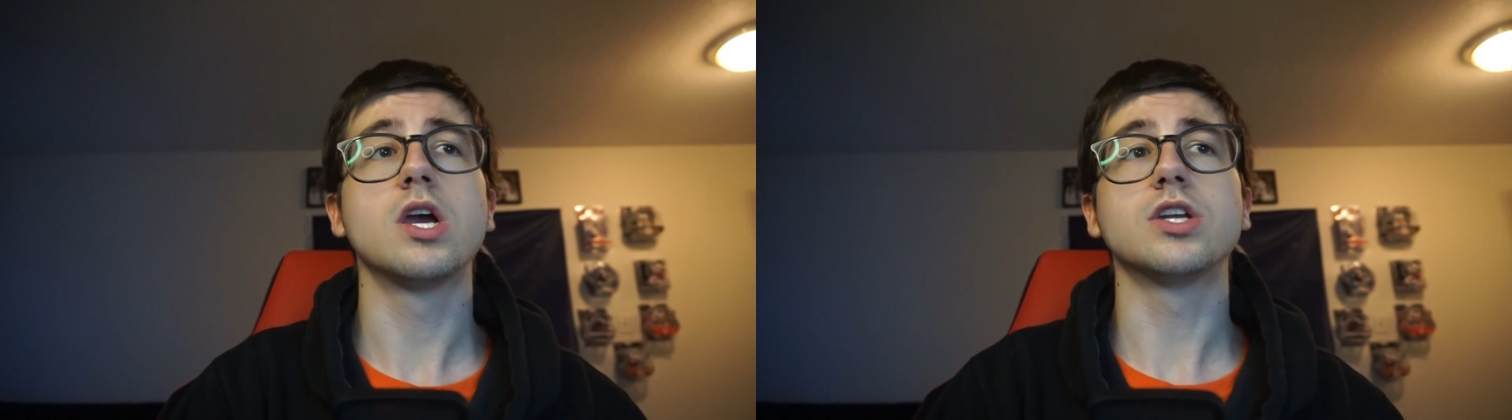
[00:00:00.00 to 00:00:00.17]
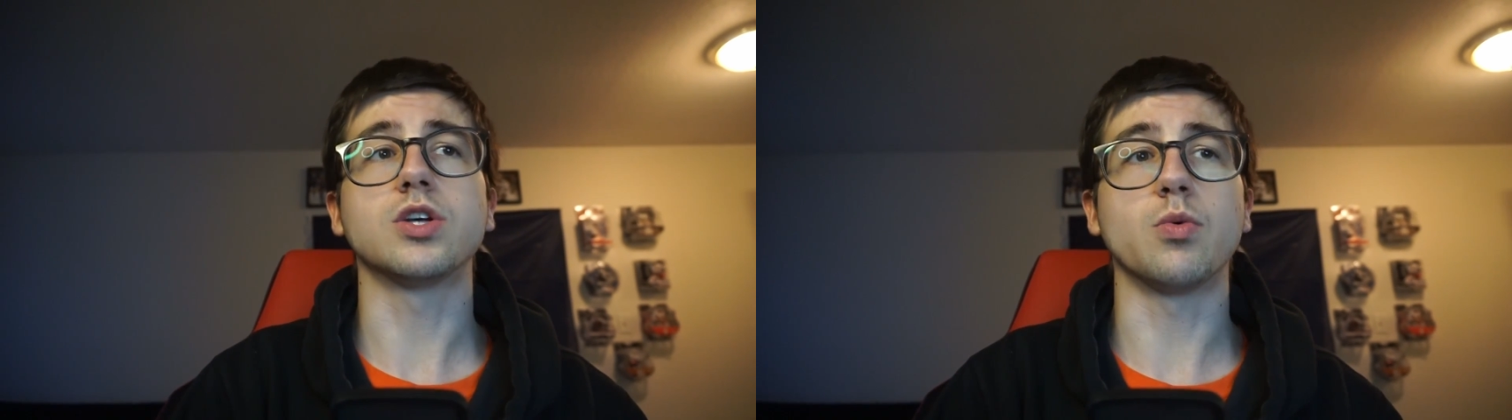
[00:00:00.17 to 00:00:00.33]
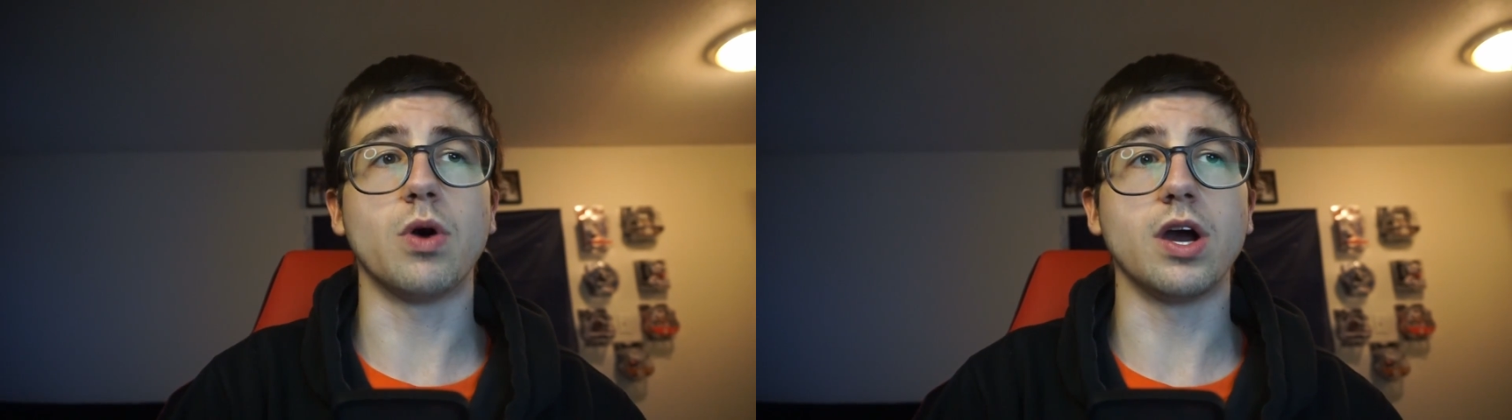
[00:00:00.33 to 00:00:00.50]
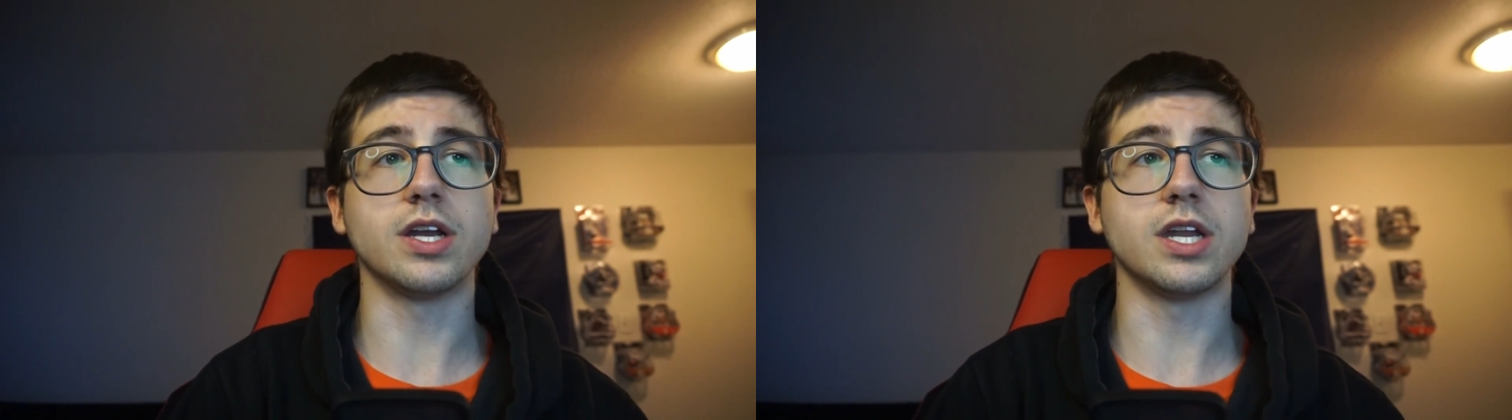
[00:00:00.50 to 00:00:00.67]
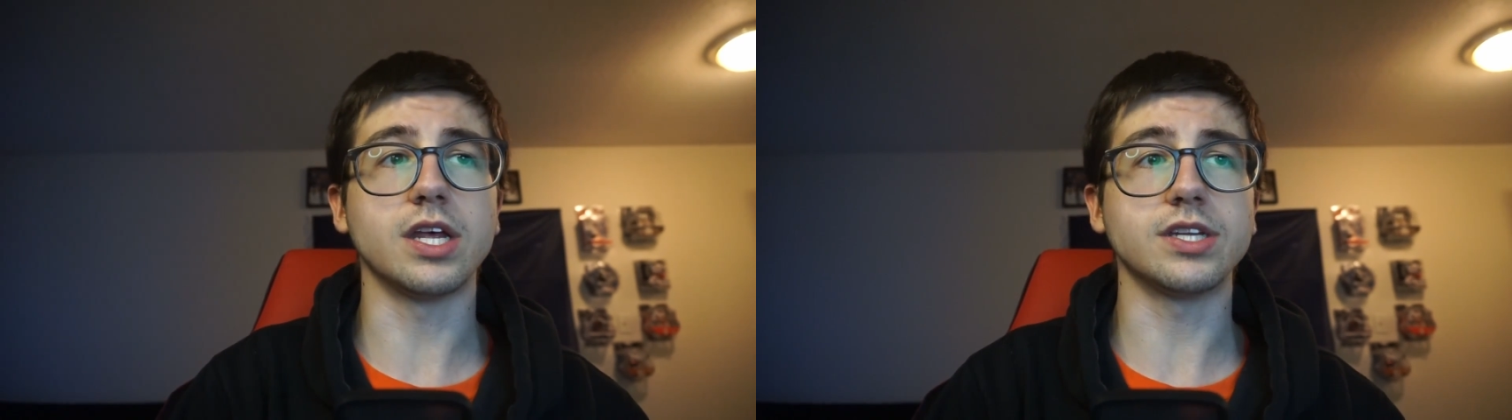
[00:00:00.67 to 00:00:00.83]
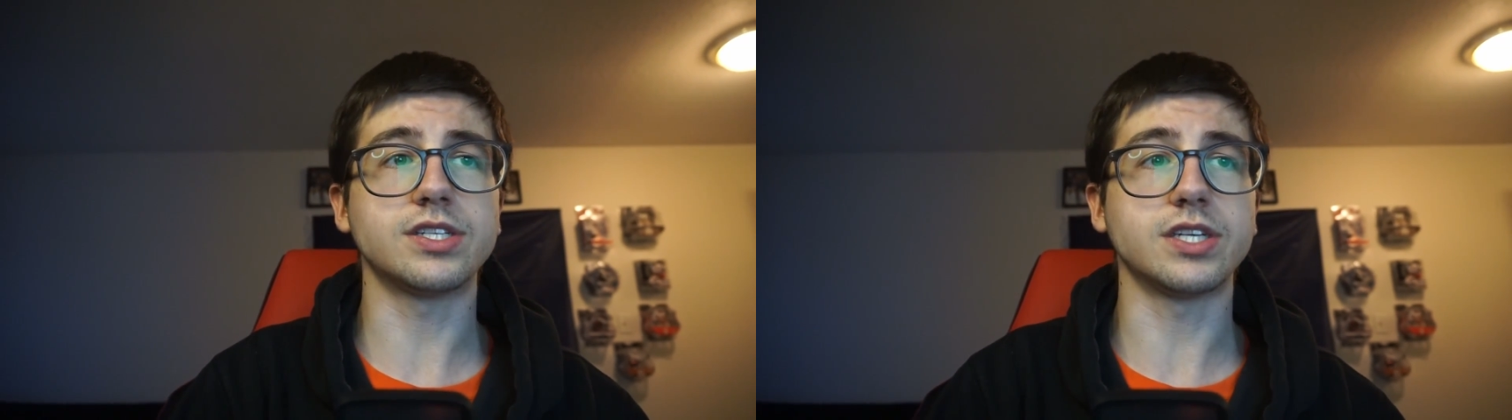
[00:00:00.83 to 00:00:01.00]
to 1
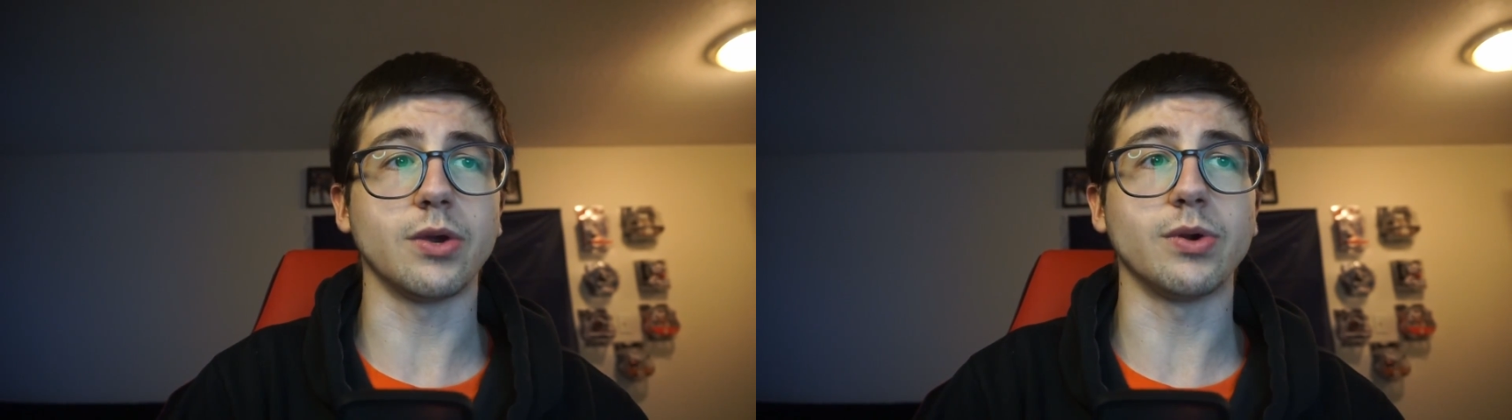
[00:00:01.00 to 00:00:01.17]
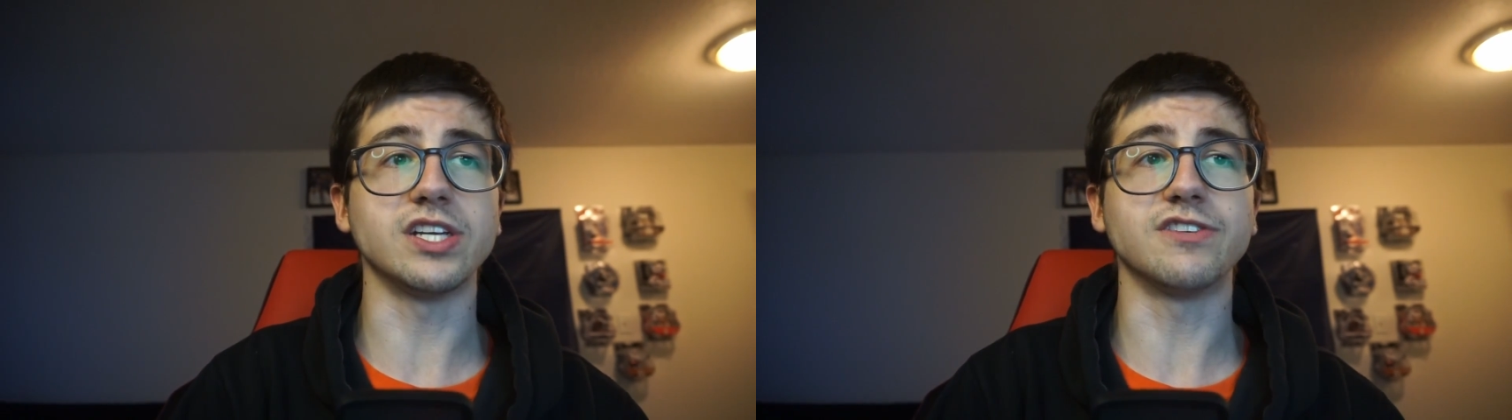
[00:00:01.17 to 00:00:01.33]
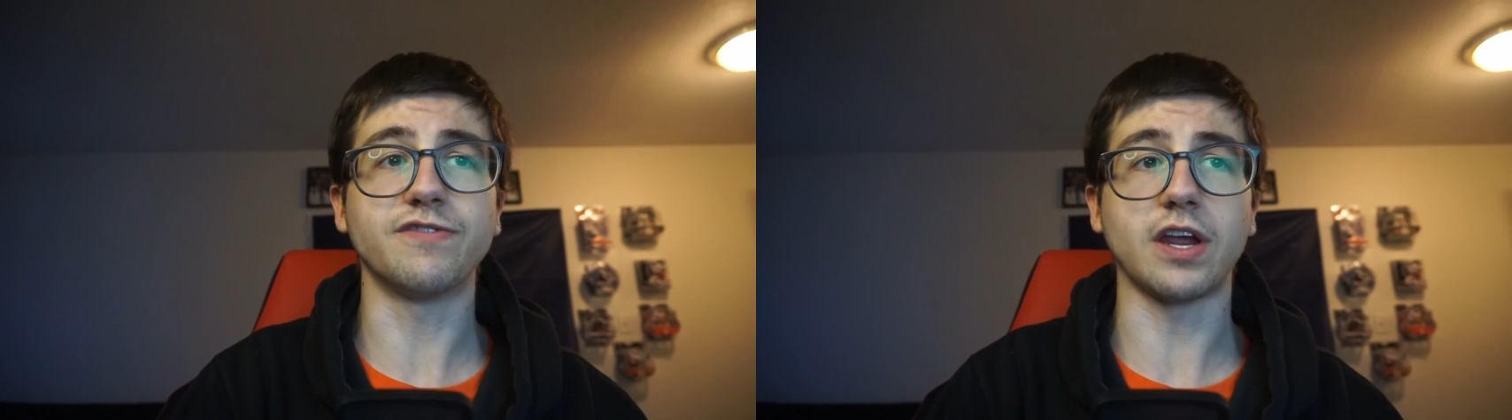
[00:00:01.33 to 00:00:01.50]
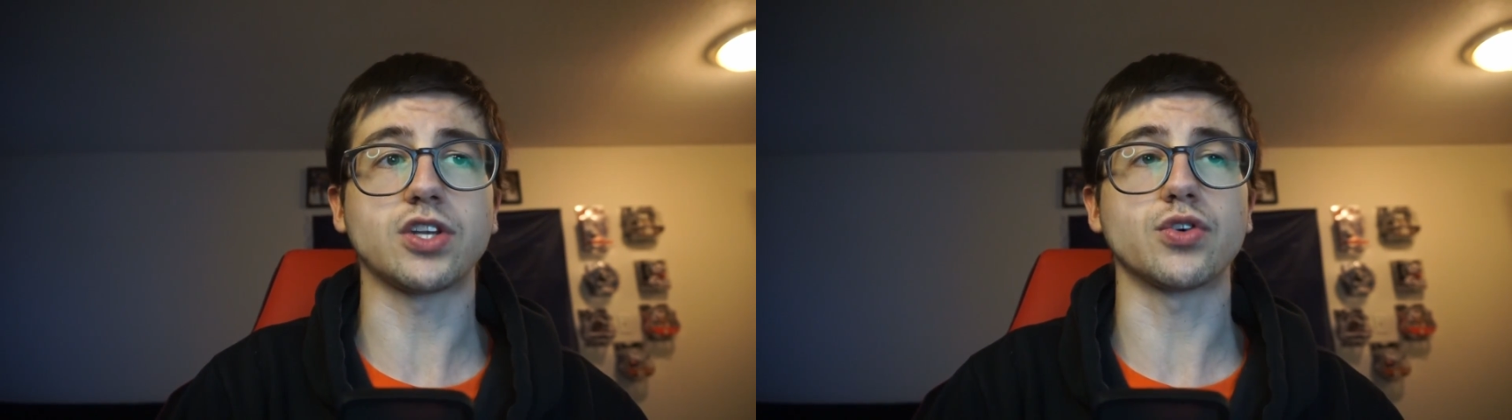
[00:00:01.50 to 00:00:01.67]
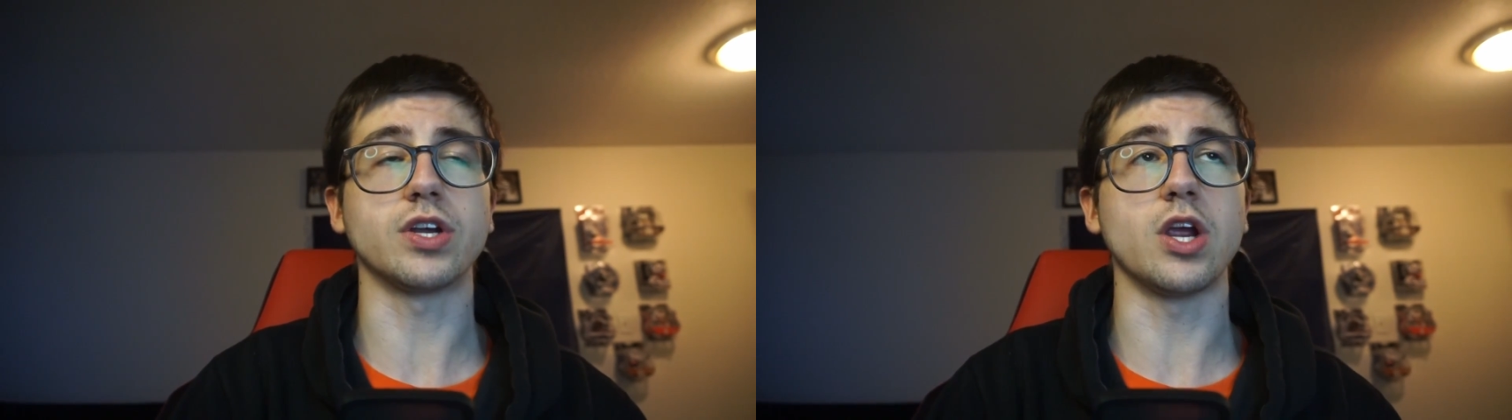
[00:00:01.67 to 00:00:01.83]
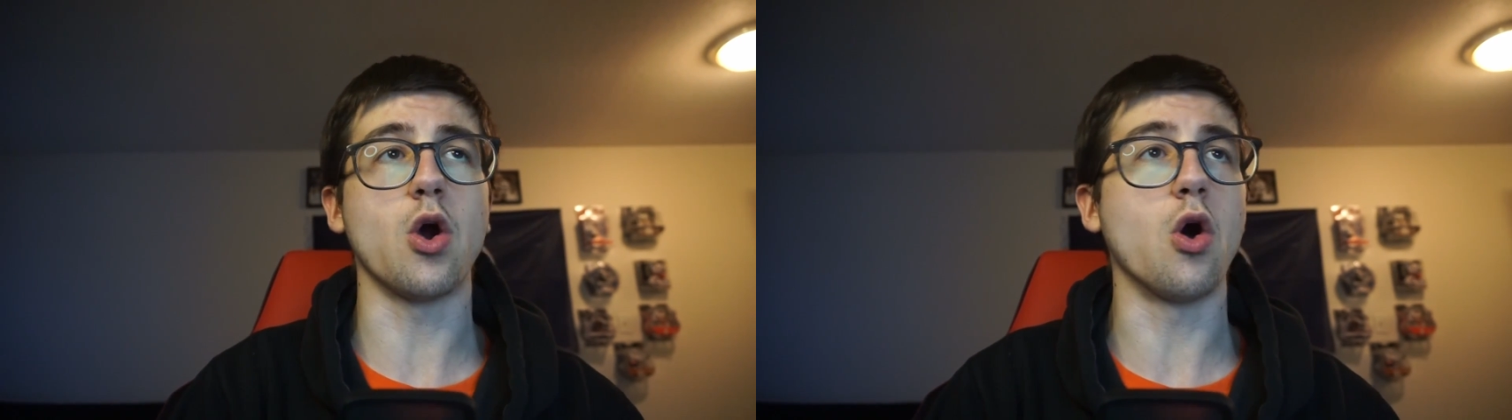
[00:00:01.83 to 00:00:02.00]
series victory